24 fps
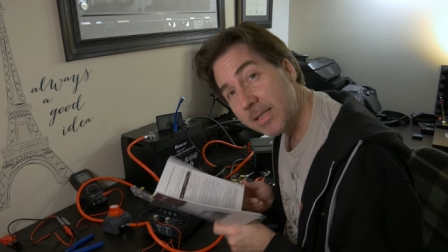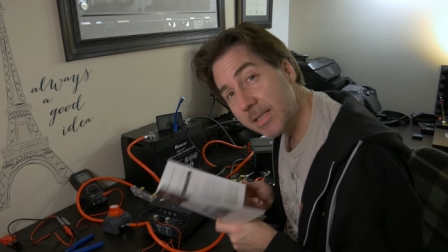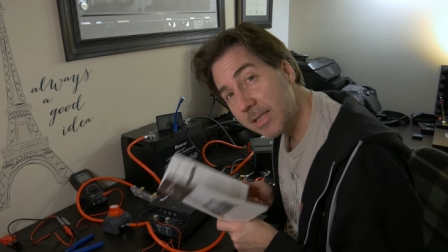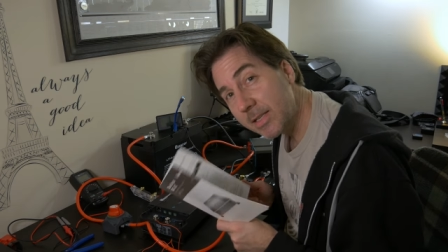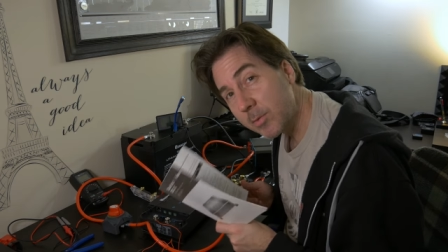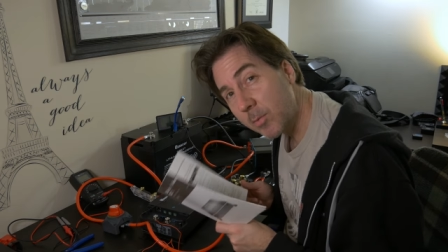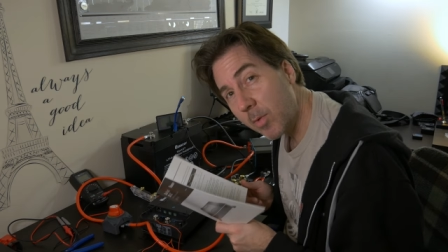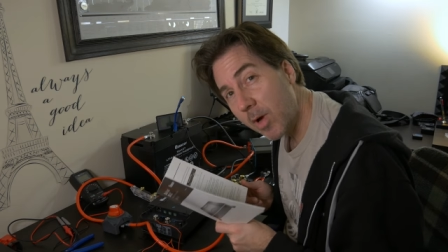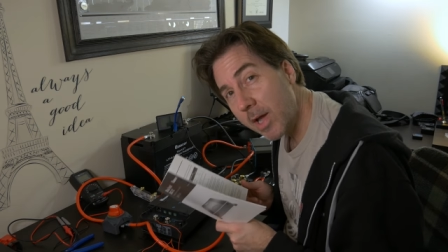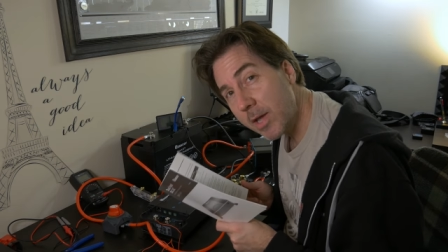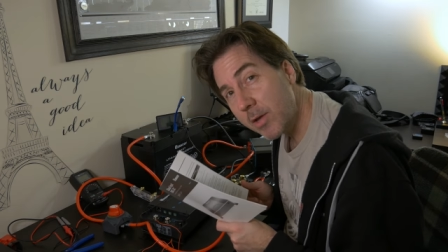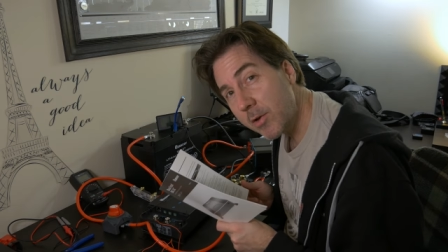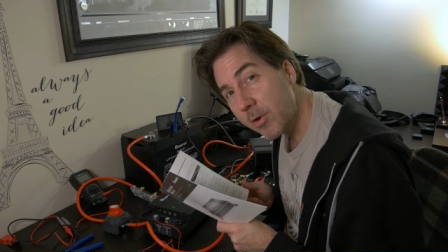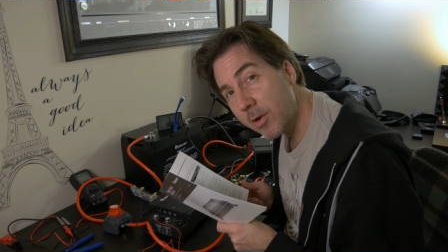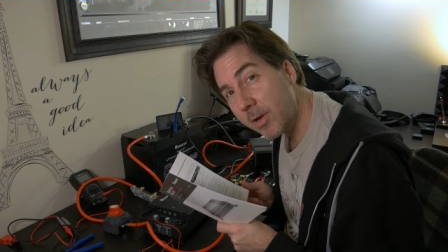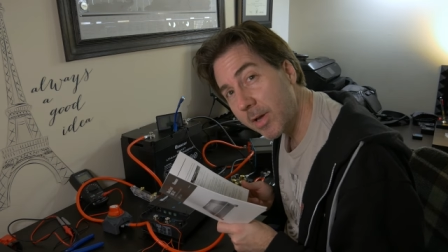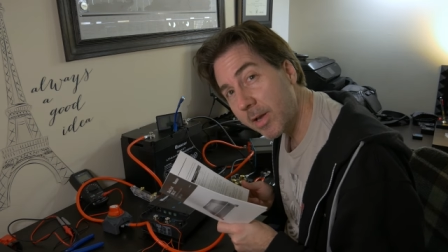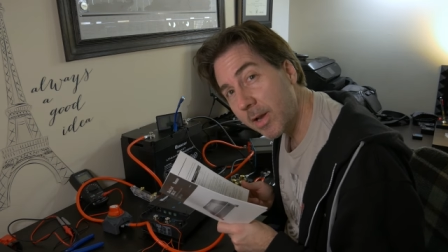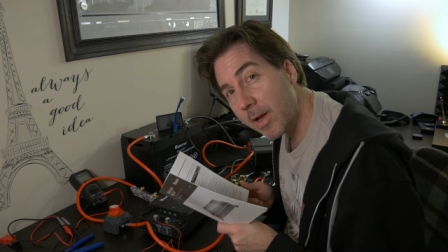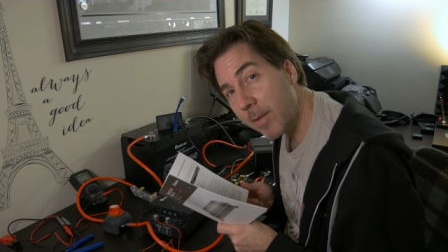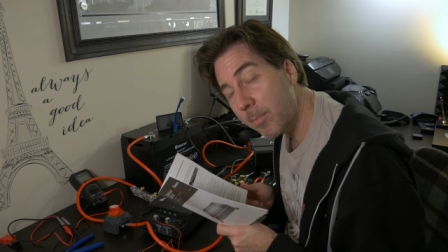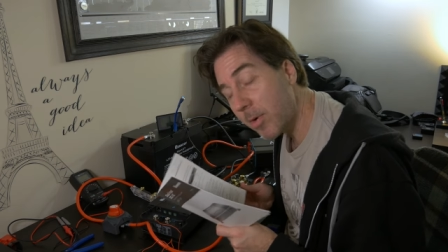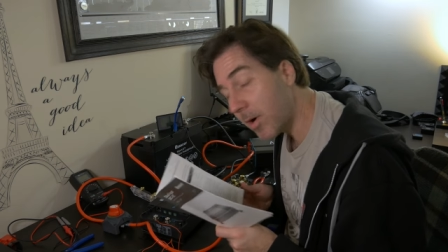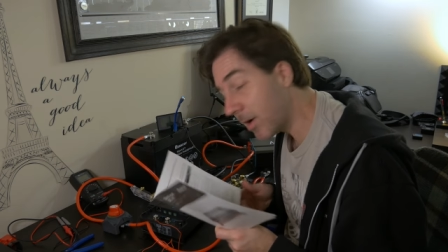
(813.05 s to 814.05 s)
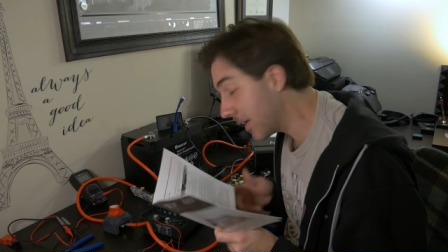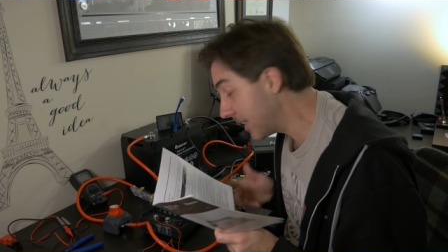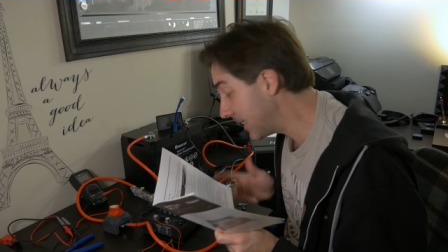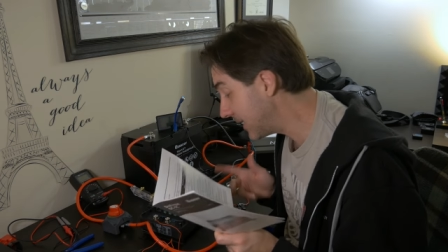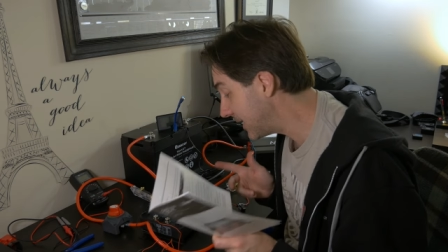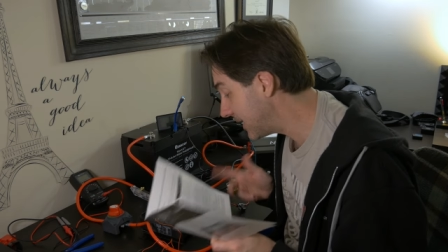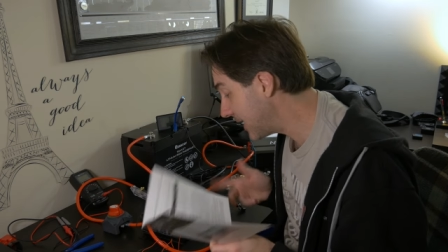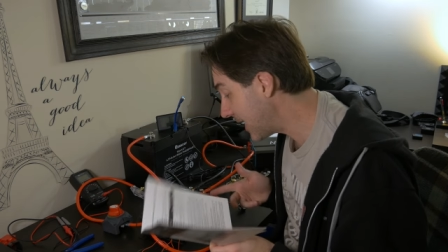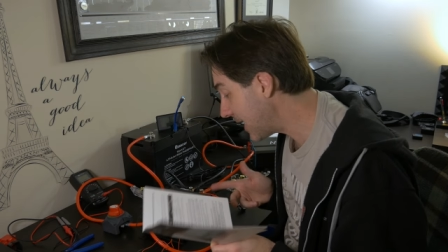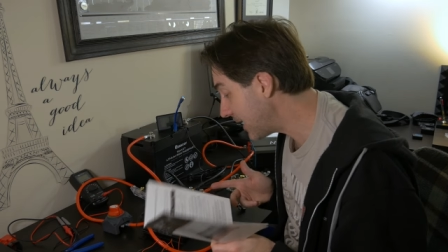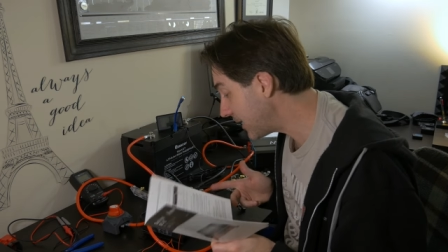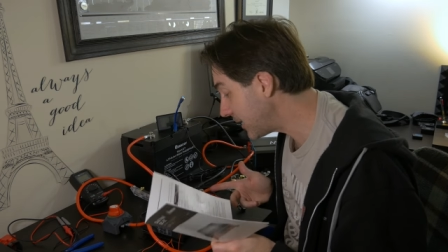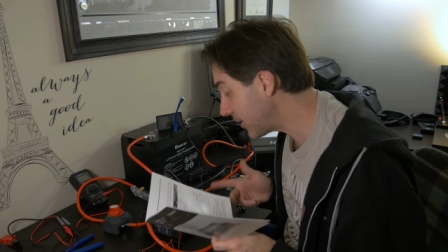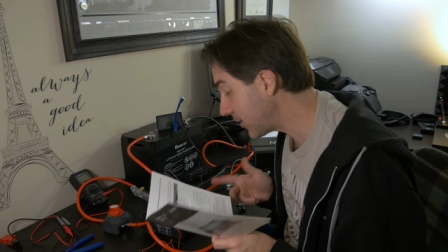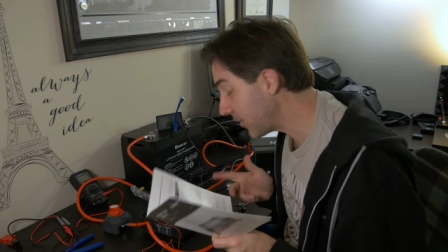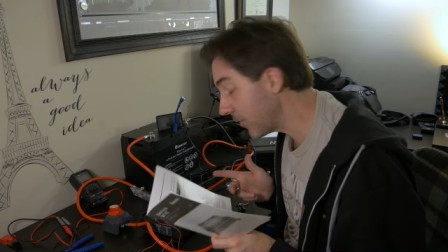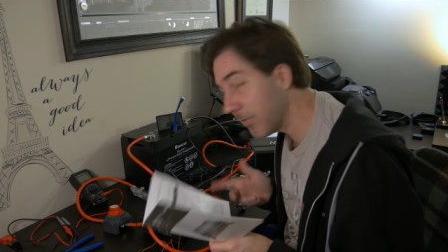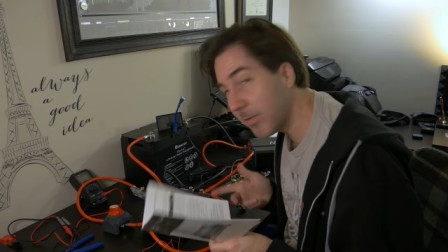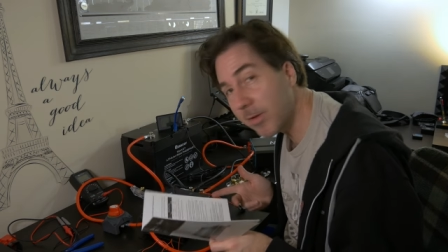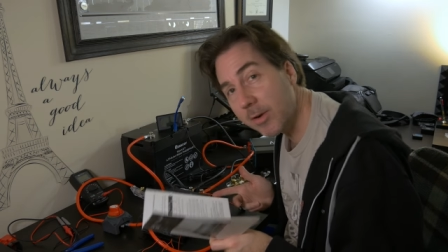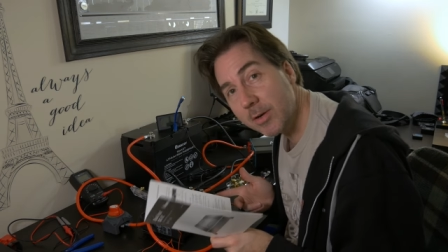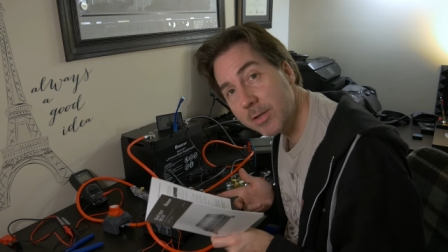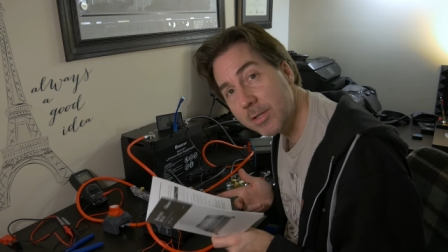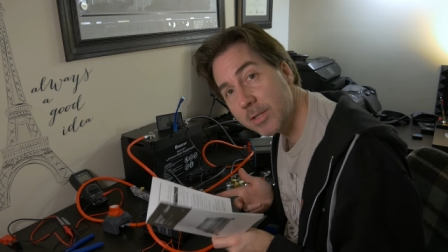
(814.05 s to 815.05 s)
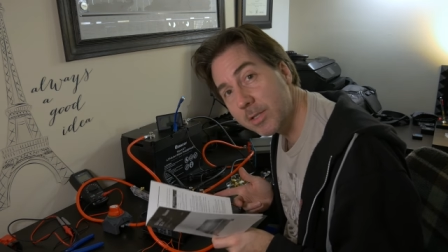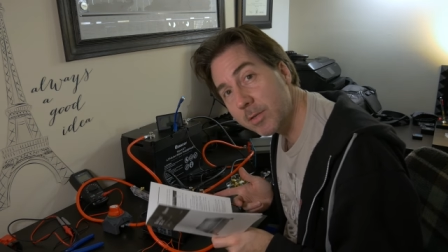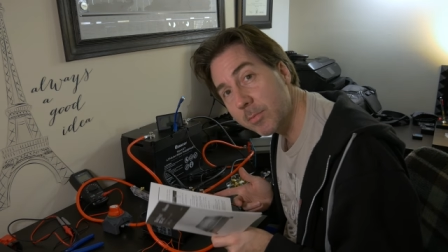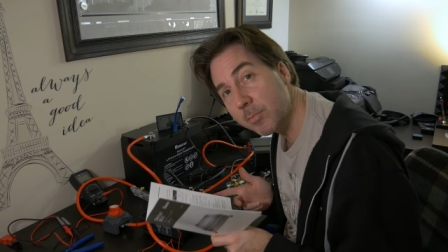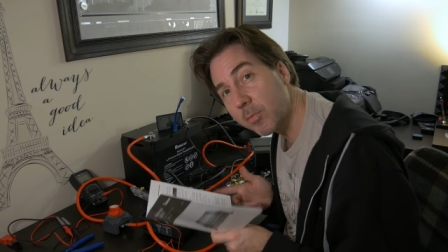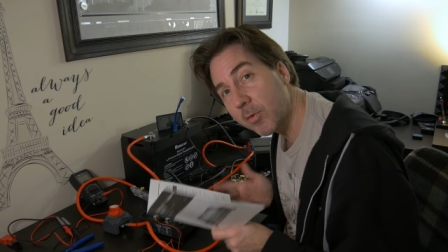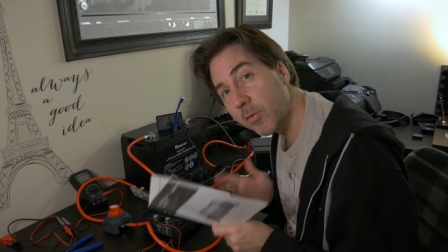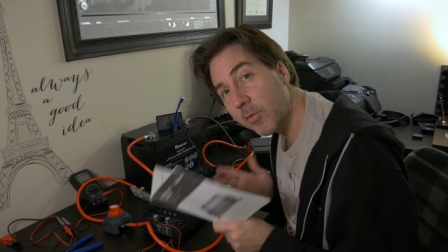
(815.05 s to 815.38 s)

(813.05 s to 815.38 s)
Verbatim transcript: This is why you hook it up on a desk first